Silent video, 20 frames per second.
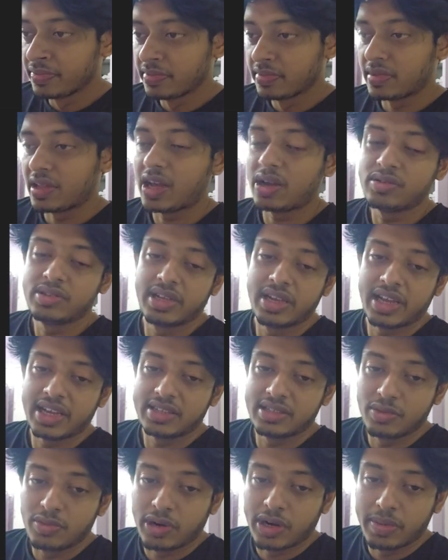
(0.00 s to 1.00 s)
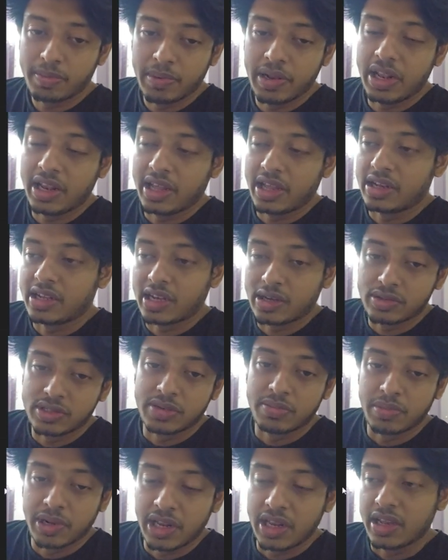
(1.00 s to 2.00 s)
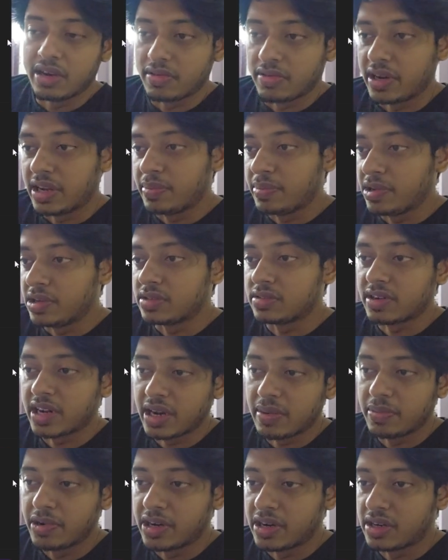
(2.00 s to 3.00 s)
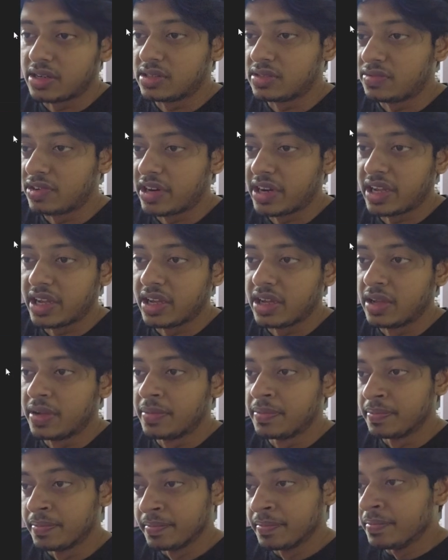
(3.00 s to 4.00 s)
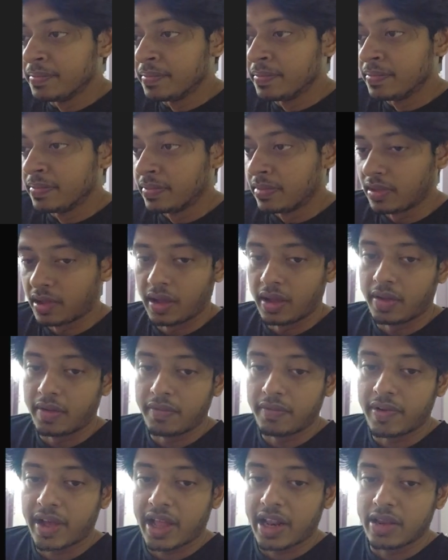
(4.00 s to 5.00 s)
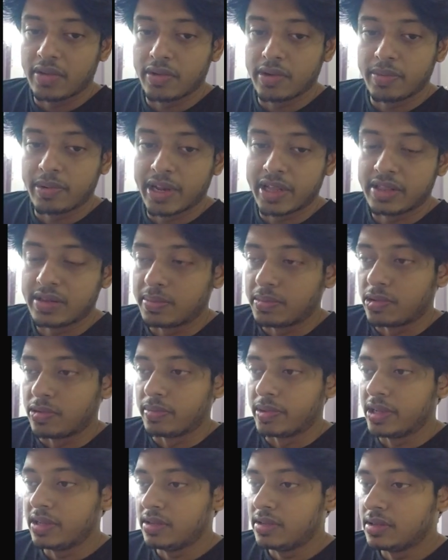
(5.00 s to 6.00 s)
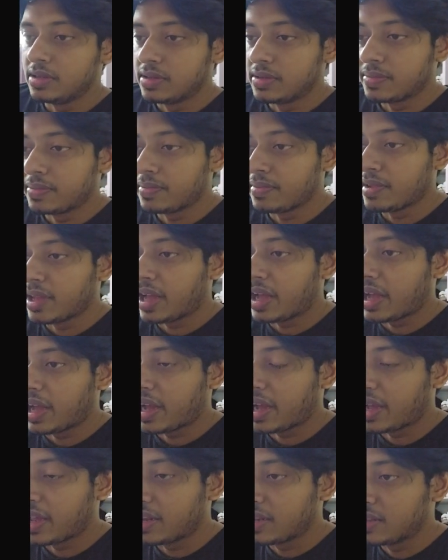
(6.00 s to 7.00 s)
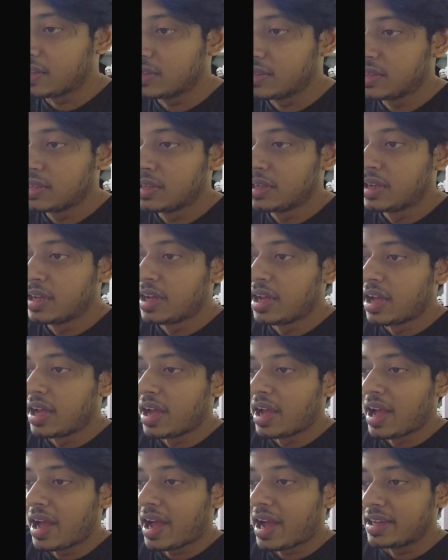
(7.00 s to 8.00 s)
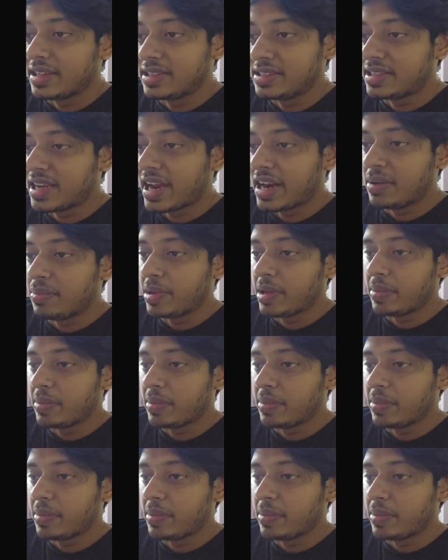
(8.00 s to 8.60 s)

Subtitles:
thousand as in 1 billion, 1,000 million, right? Because Real Madrid is very valuable at the moment. And I just added my